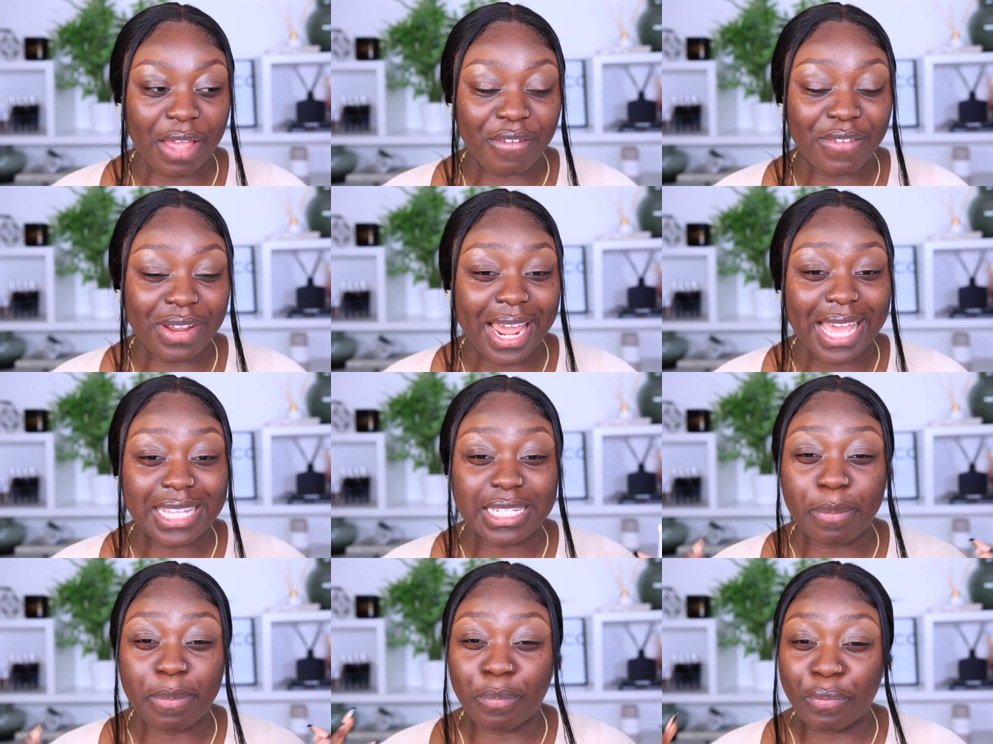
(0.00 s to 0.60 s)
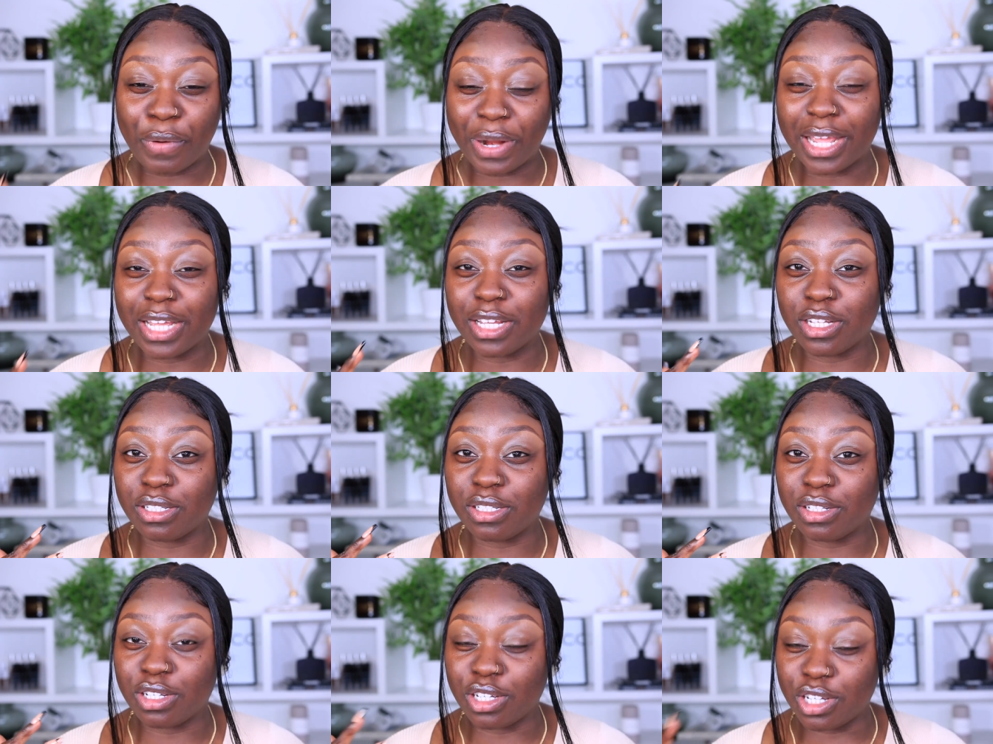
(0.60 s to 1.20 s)
I think that is a
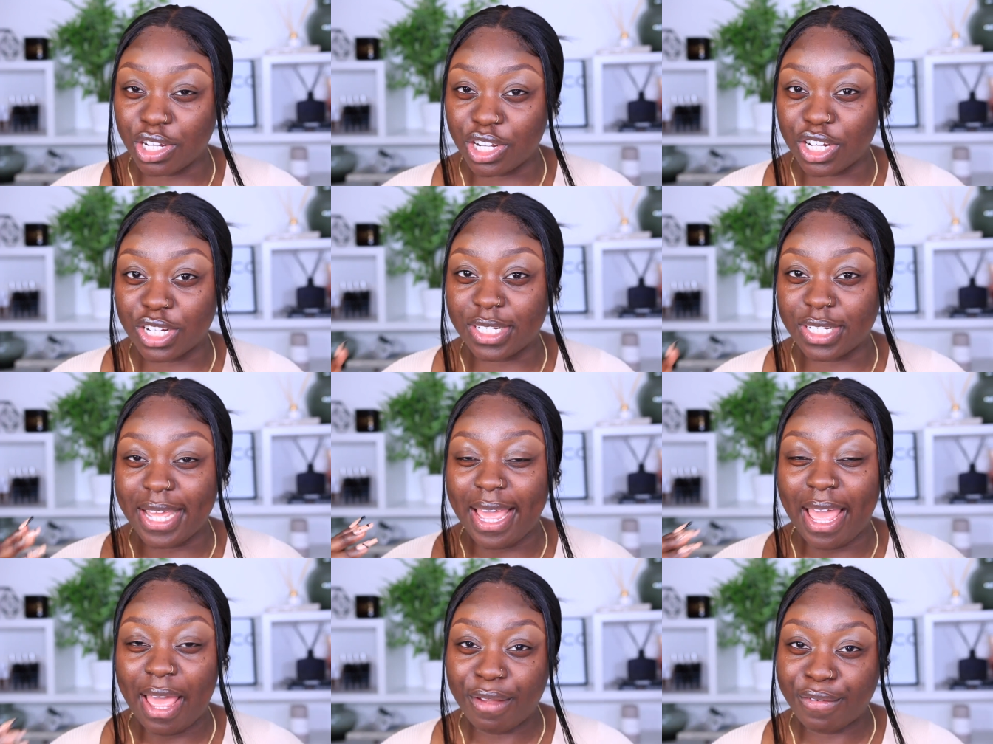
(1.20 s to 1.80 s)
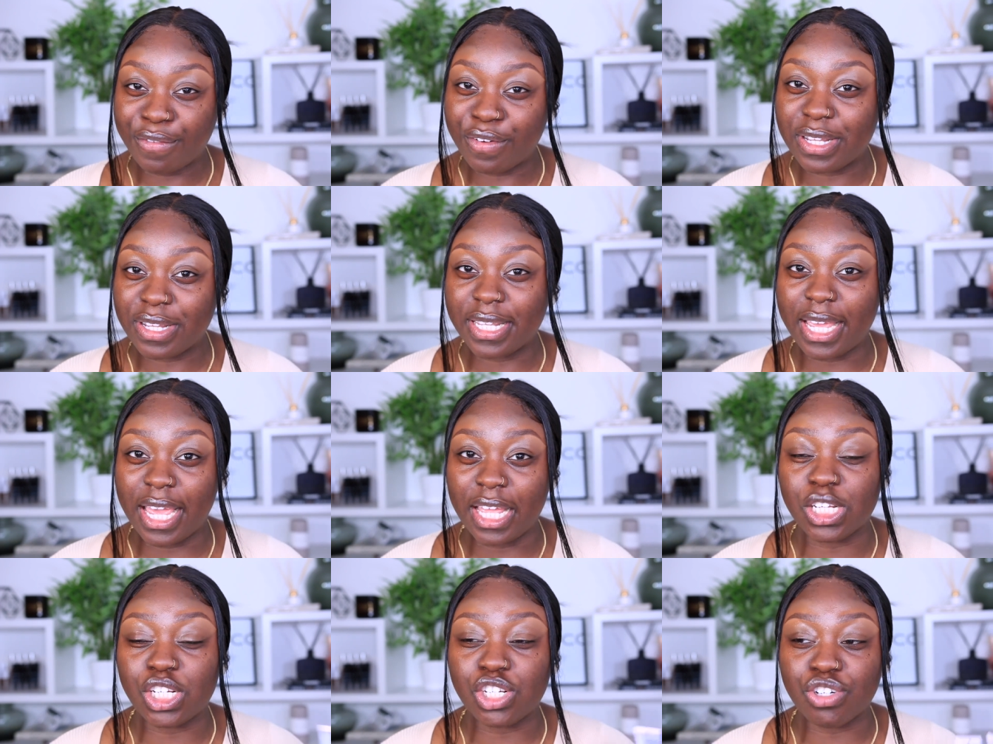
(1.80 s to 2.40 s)
pretty good effort
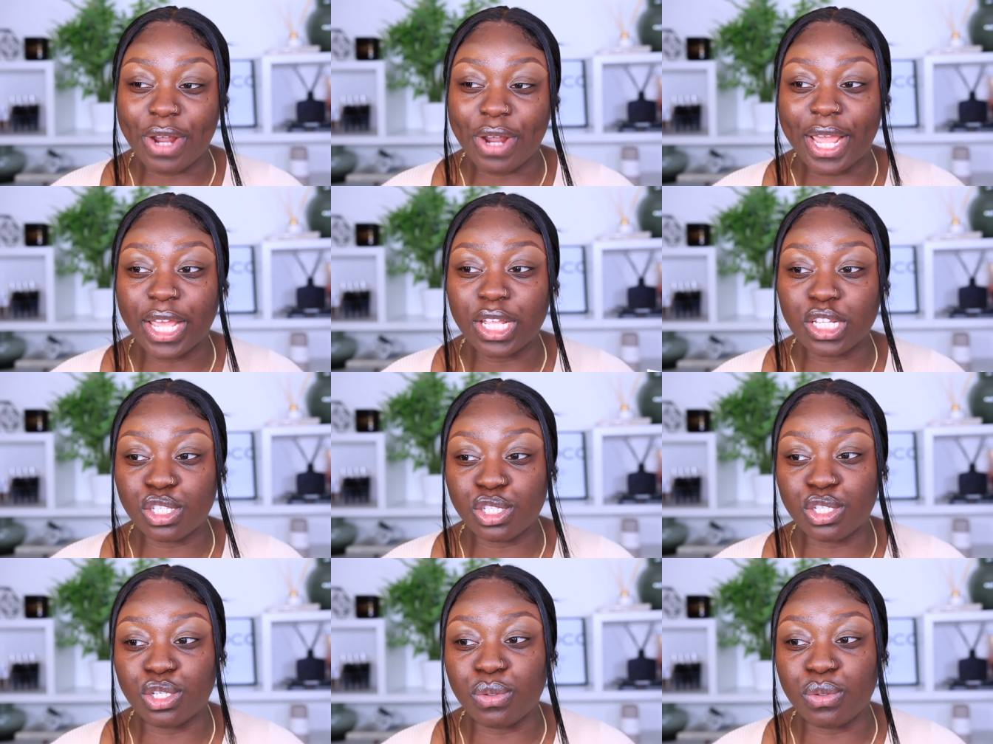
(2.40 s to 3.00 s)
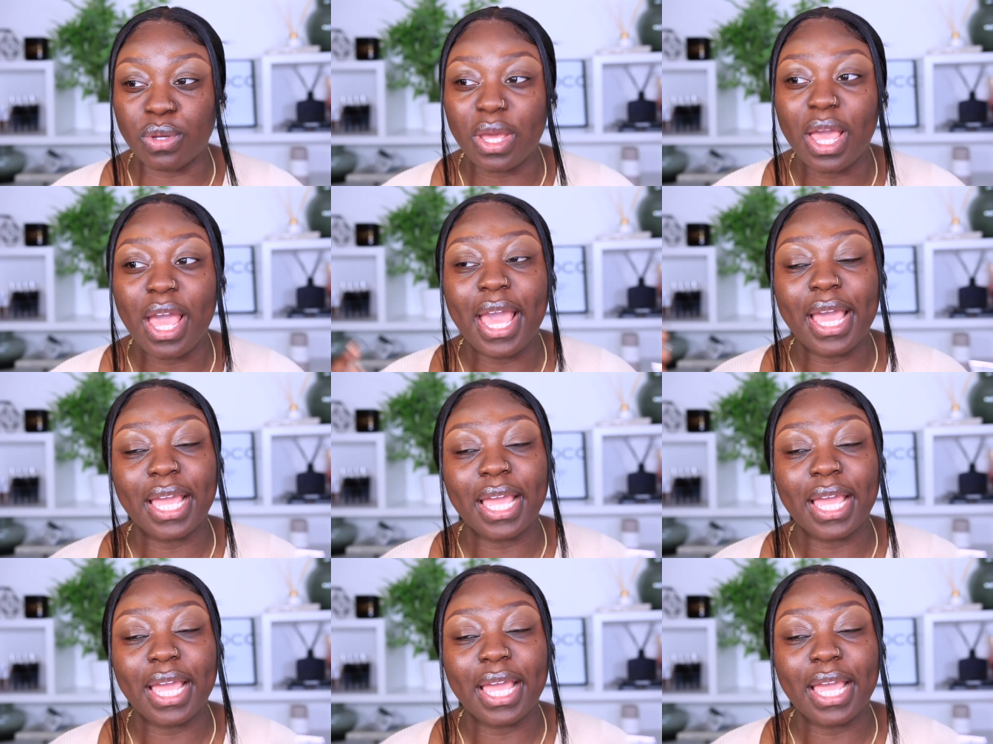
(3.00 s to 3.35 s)
in trying to